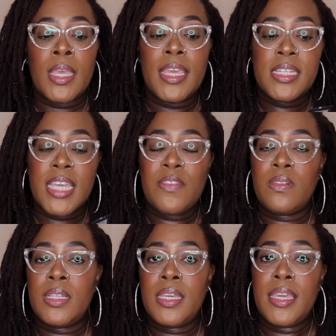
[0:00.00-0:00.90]
It
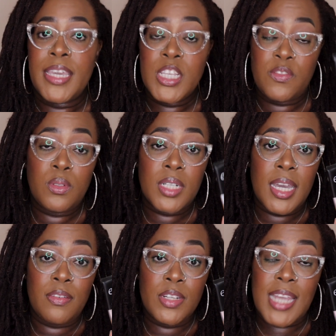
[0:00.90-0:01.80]
definitely is full
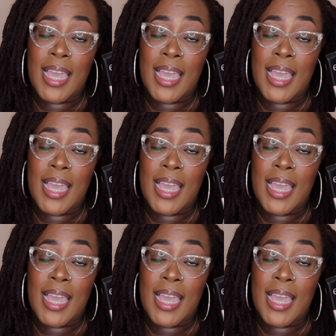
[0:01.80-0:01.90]
coverage.